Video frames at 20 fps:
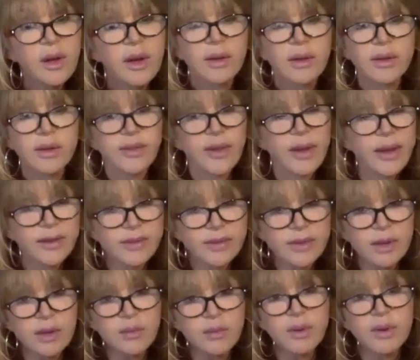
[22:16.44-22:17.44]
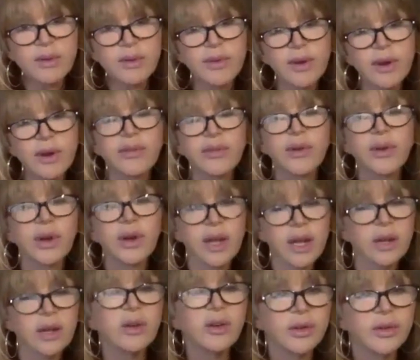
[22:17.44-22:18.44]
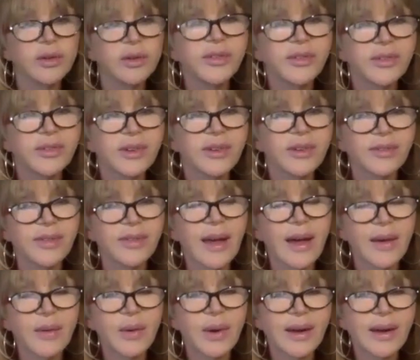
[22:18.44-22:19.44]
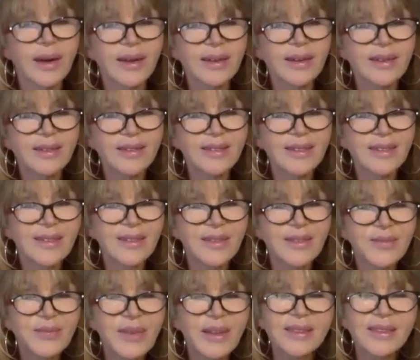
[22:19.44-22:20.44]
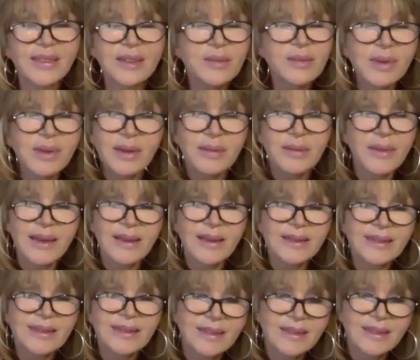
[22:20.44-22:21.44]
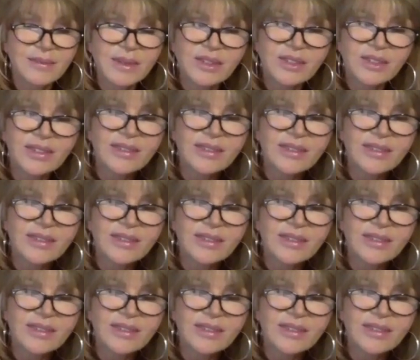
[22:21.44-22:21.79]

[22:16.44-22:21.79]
it's going to be very, very inclusive that way. So it's going to be amazing. I mean,